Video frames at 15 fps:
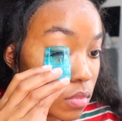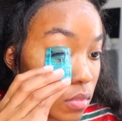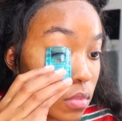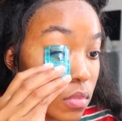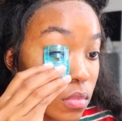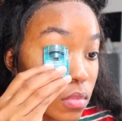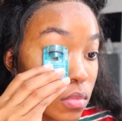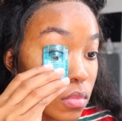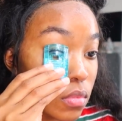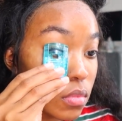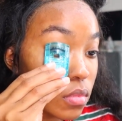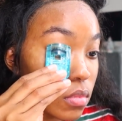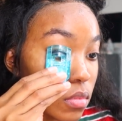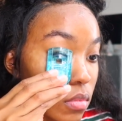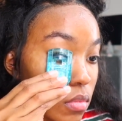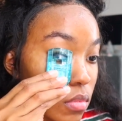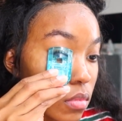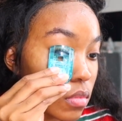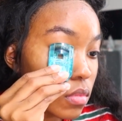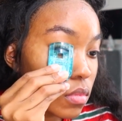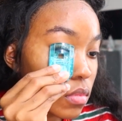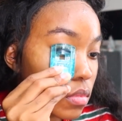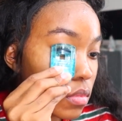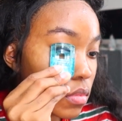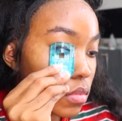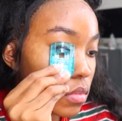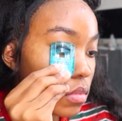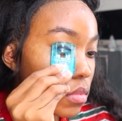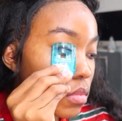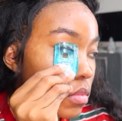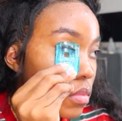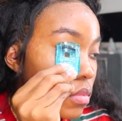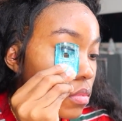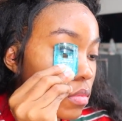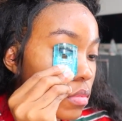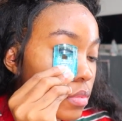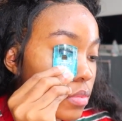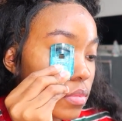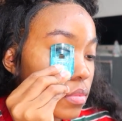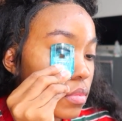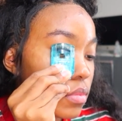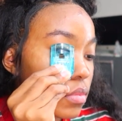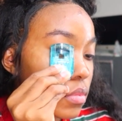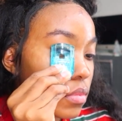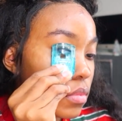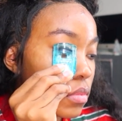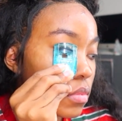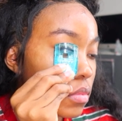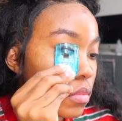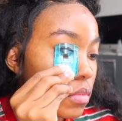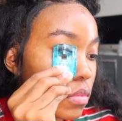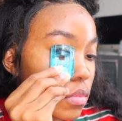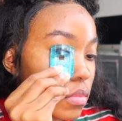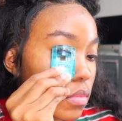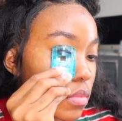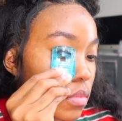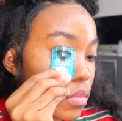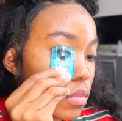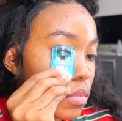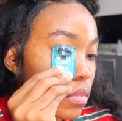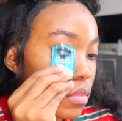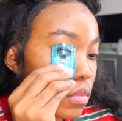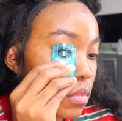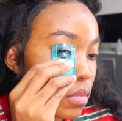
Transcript: Nobody speaks.